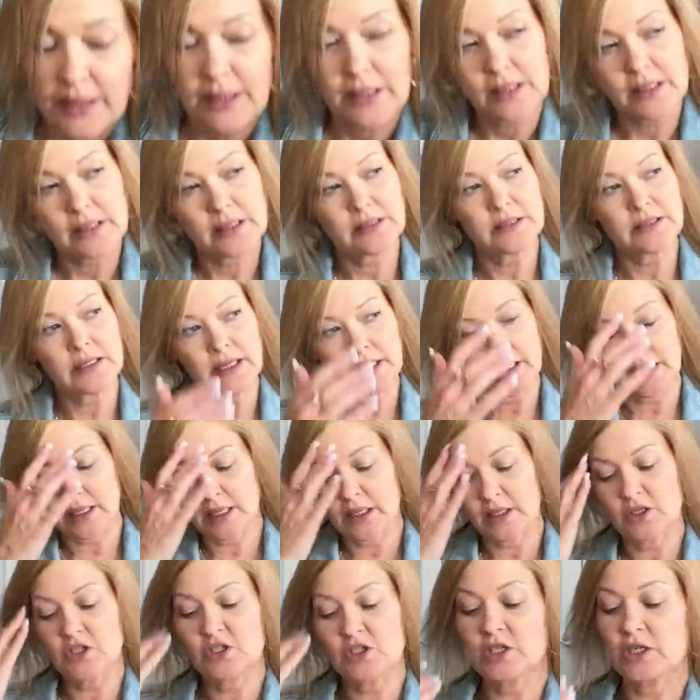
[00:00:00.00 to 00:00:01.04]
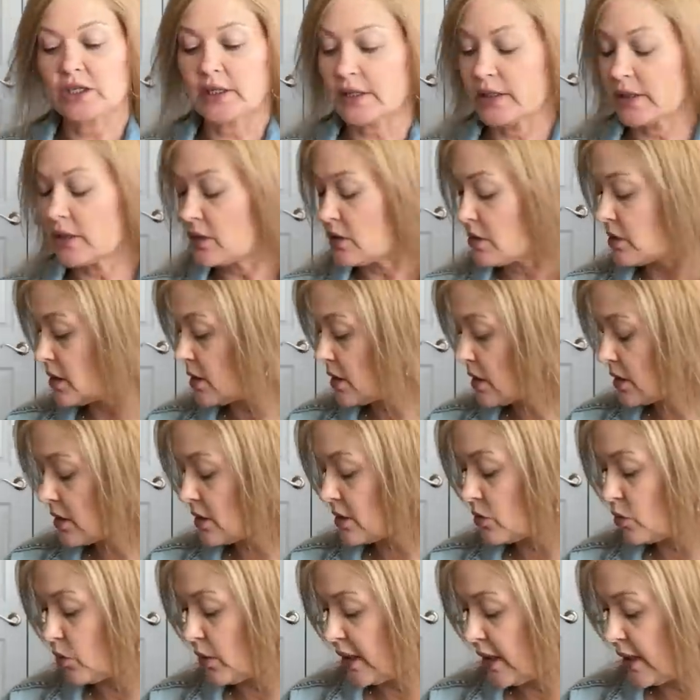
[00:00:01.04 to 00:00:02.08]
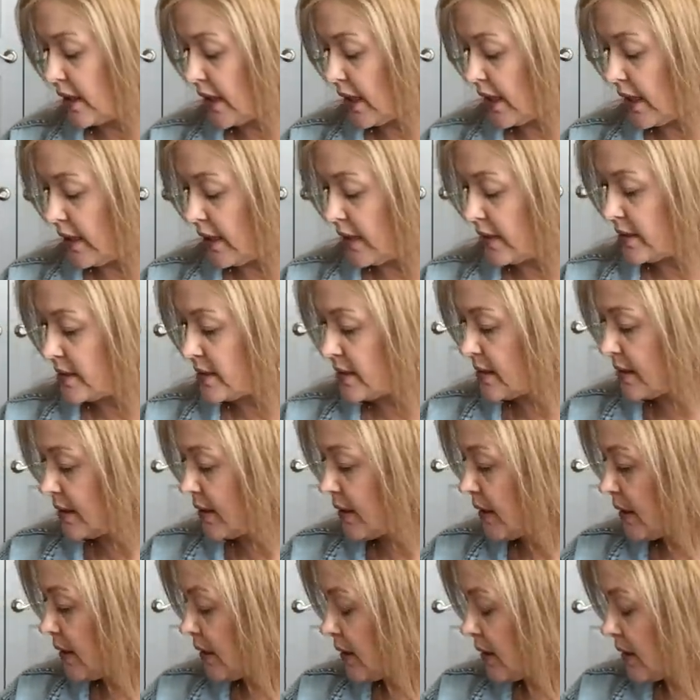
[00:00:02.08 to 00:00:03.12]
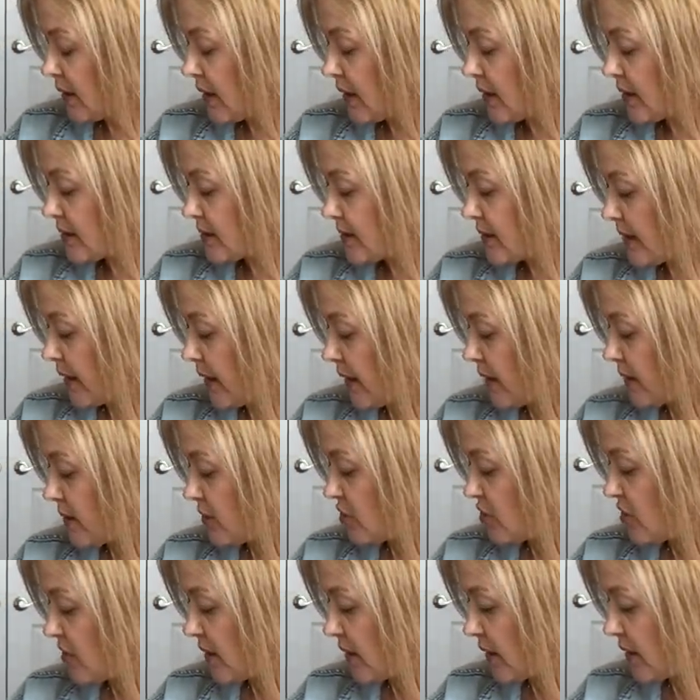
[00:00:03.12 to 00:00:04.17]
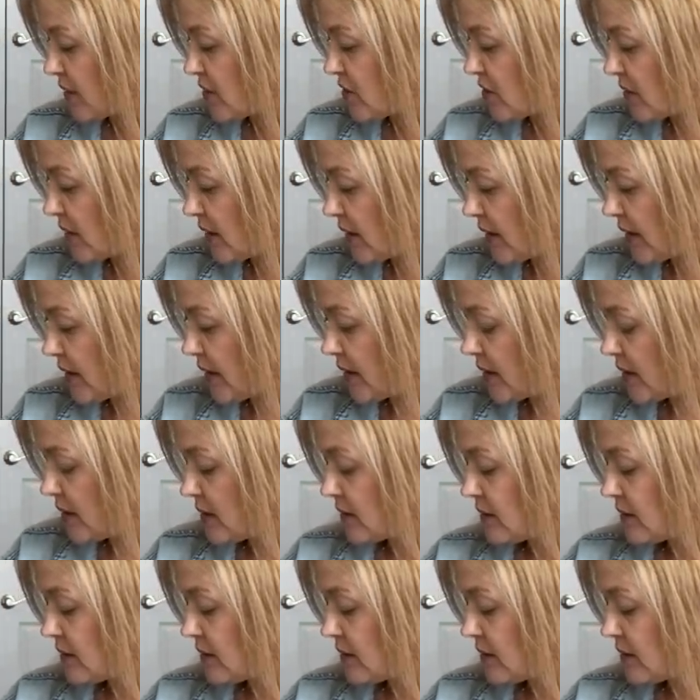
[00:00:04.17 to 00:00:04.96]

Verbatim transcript: is a chillier weekend. Come on, Z. Chilly, chilly.